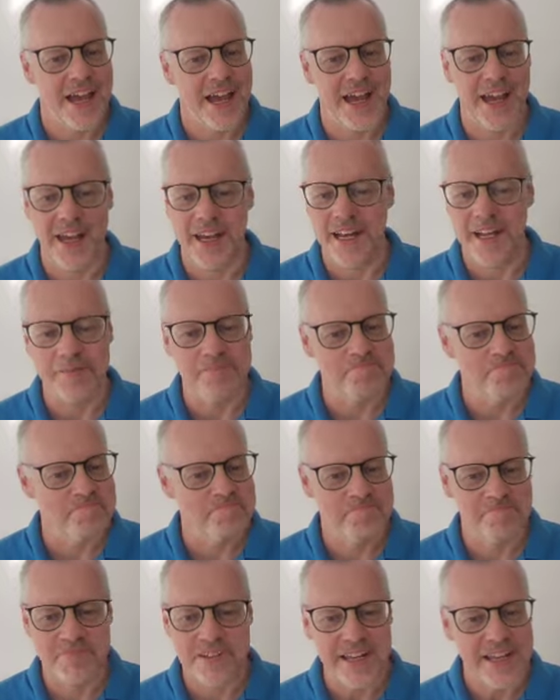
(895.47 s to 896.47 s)
And
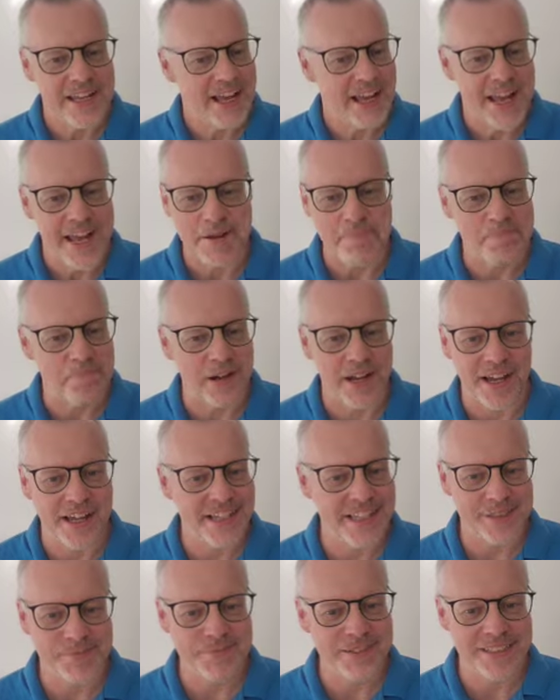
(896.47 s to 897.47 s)
it
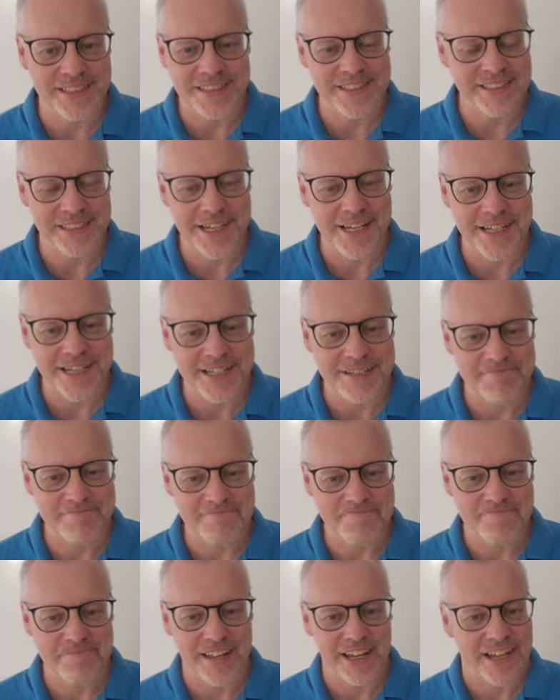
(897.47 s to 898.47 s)
pains me to say it,
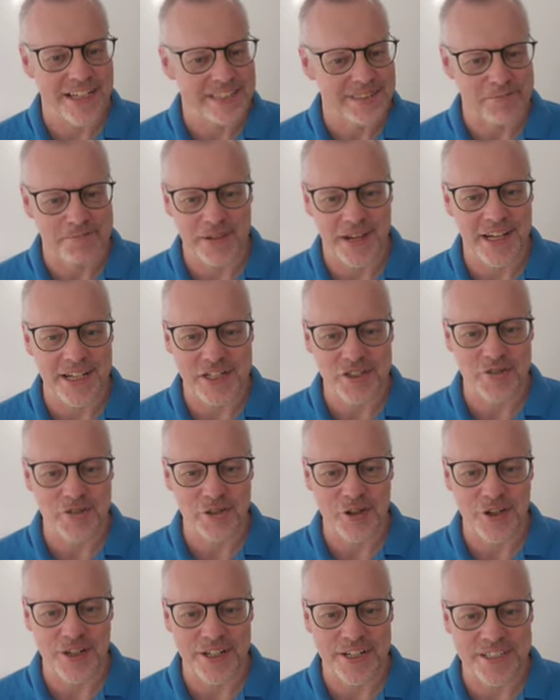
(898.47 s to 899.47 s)
as a
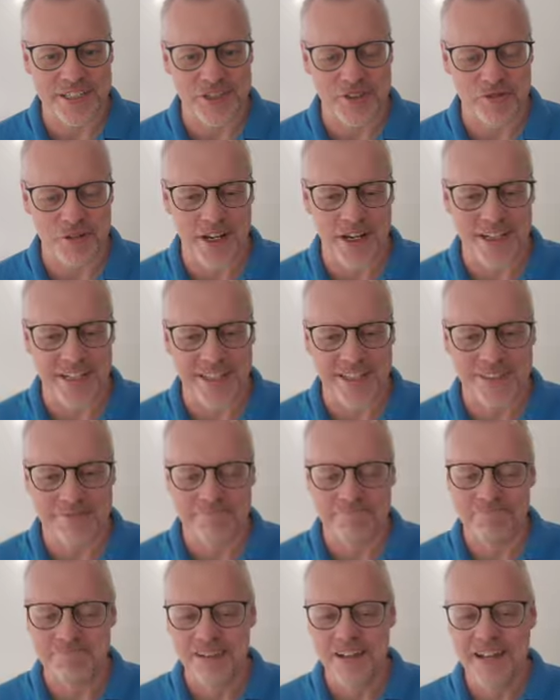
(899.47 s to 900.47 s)
patriotic Australian,
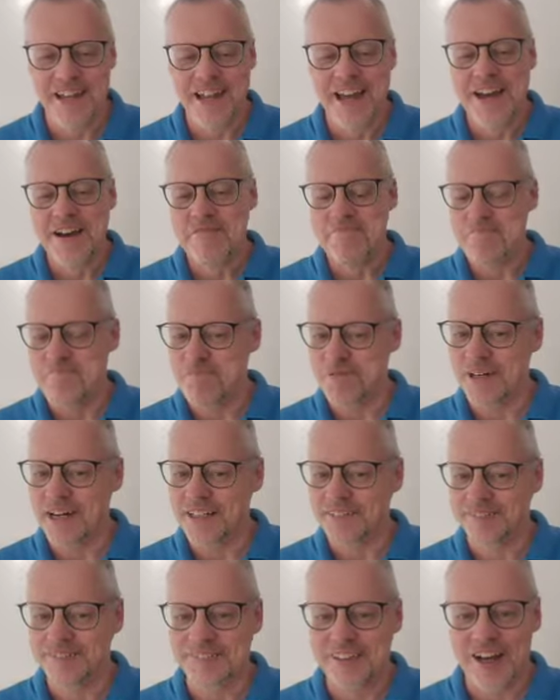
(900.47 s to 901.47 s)

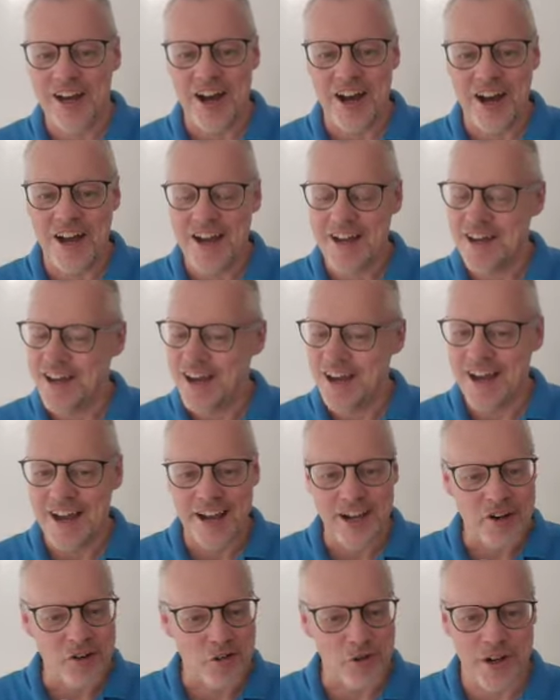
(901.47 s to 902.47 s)
but
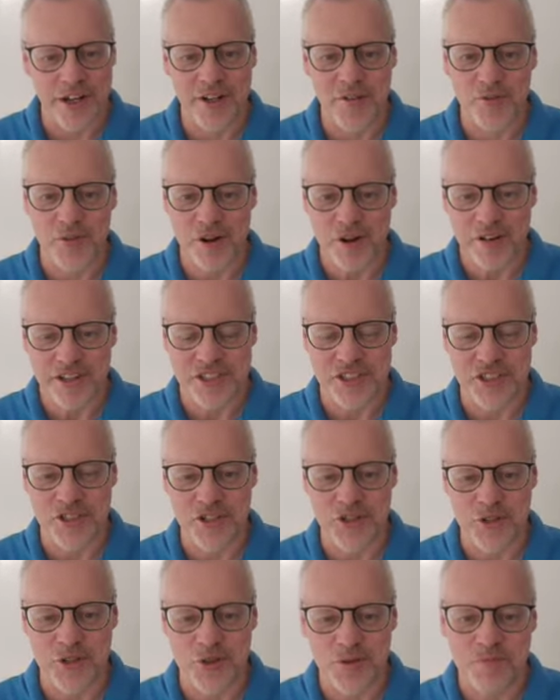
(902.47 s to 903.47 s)
credit where it's
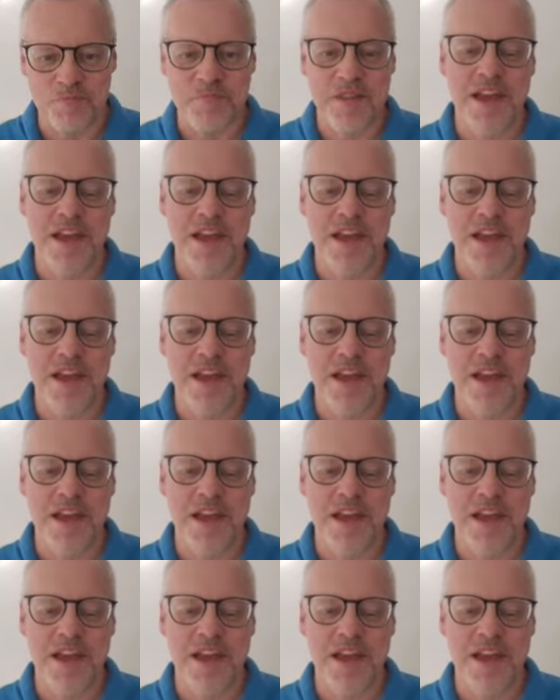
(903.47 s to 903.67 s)
due.